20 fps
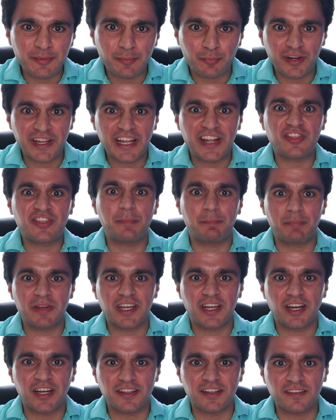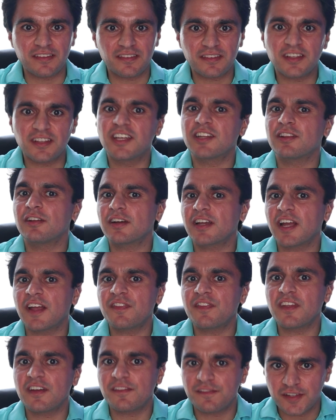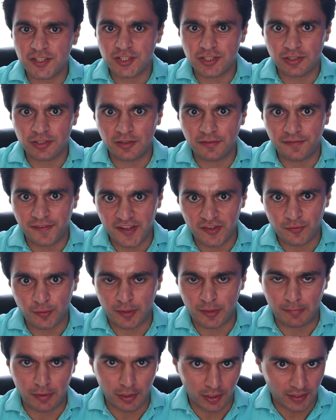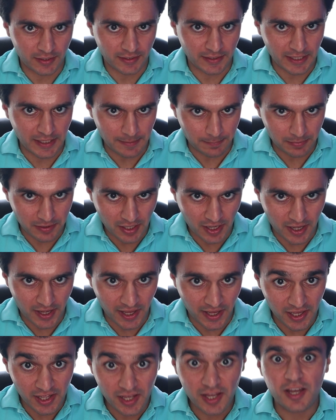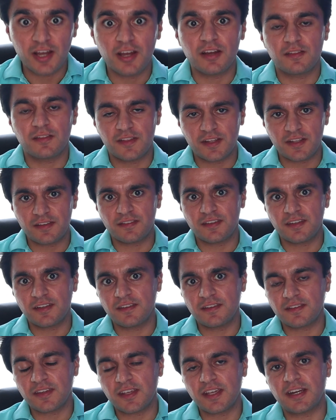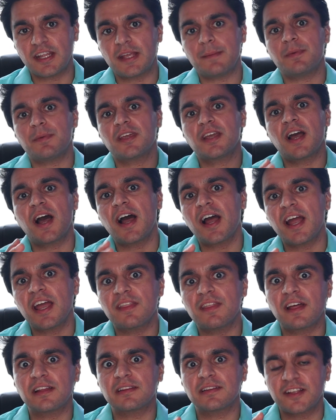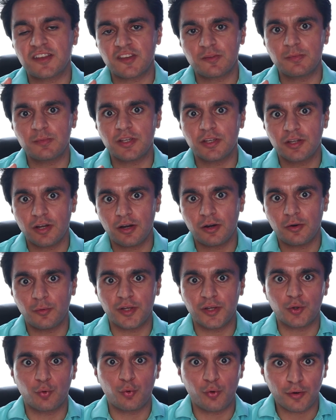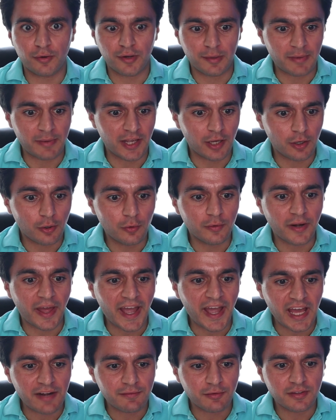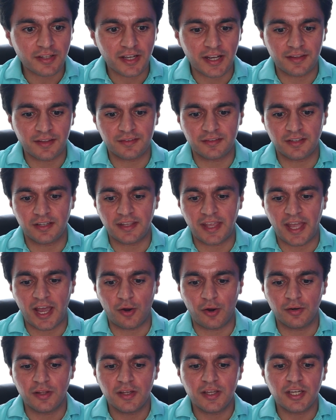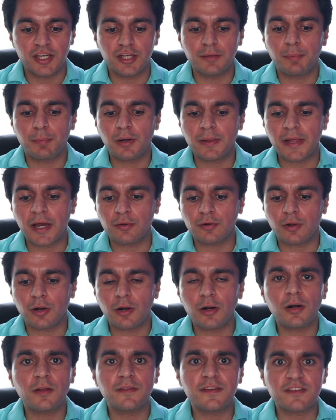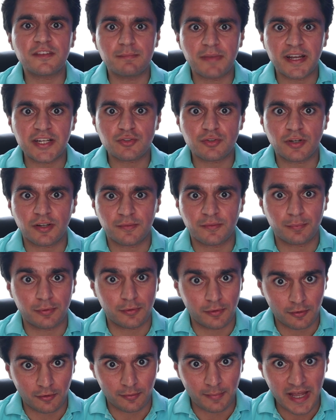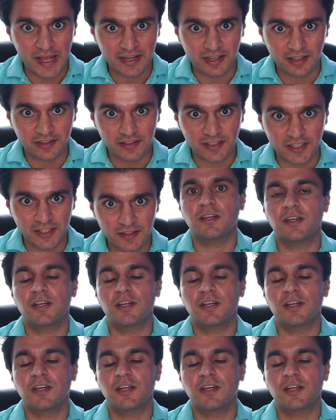to bring out the big guns and look at the official Facebook Marketing API. This is an API that lets me go and query my own advertising account and pull out all these metrics programmatically.